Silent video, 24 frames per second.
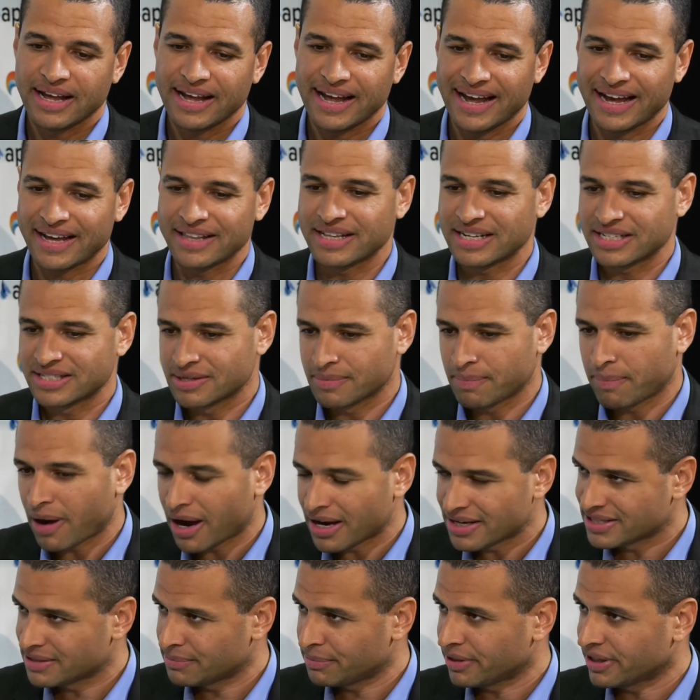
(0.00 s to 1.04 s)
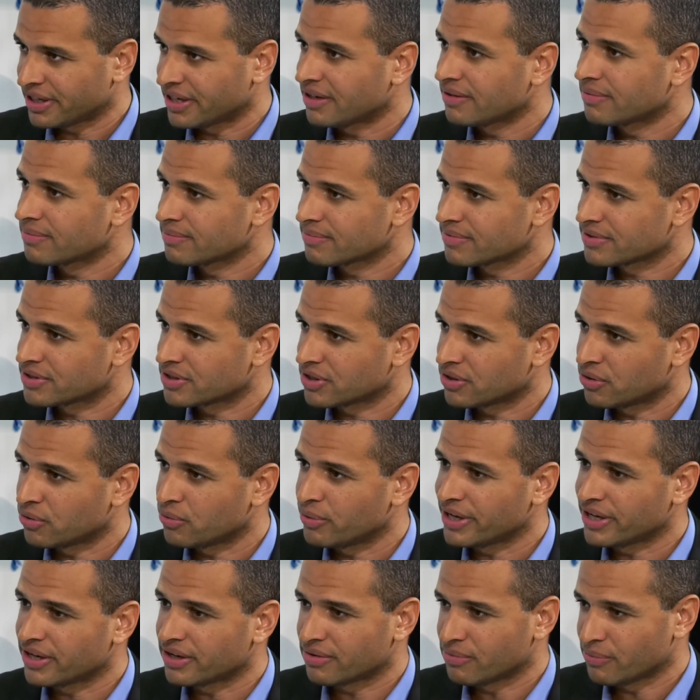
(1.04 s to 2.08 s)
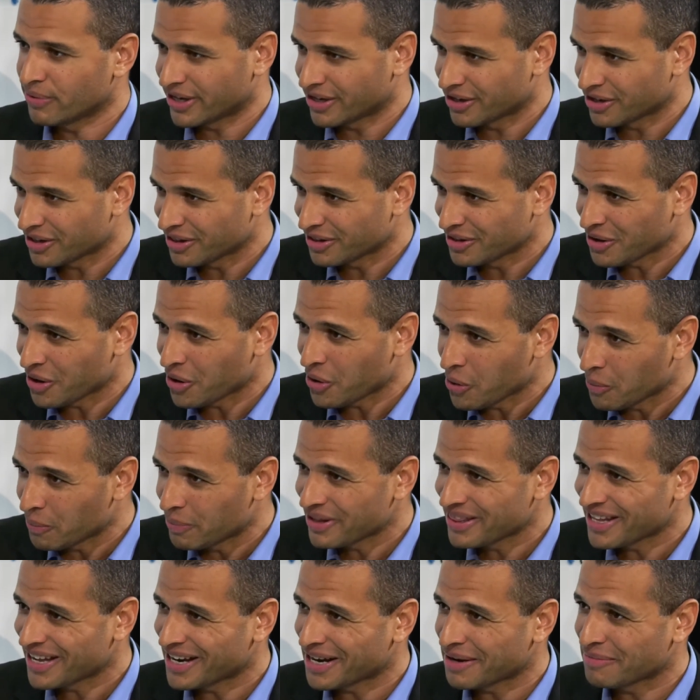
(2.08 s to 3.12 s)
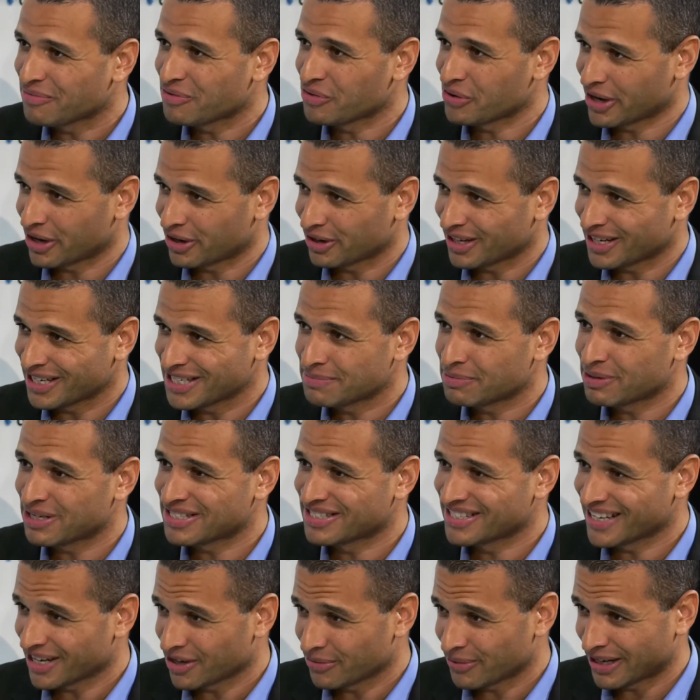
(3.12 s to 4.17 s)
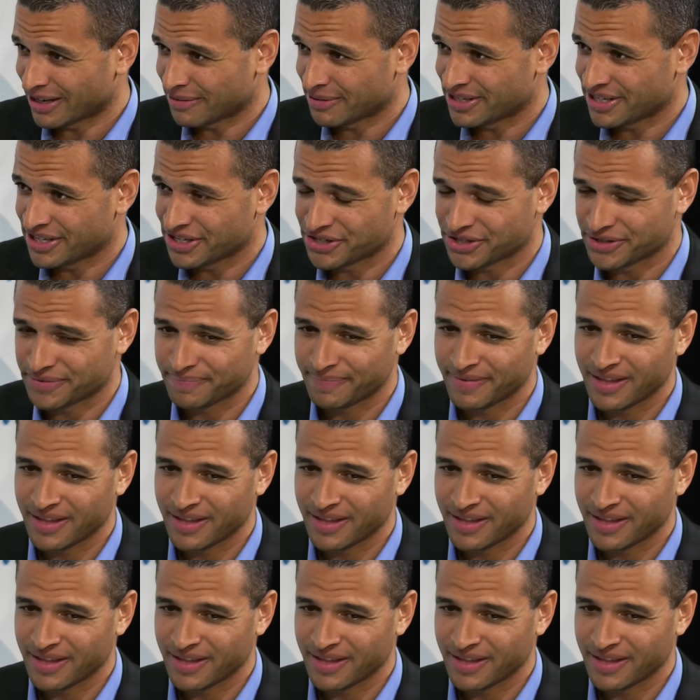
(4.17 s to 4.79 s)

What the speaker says: And that's a possibility, so we can open that up for airlines, but it's not a recommendation.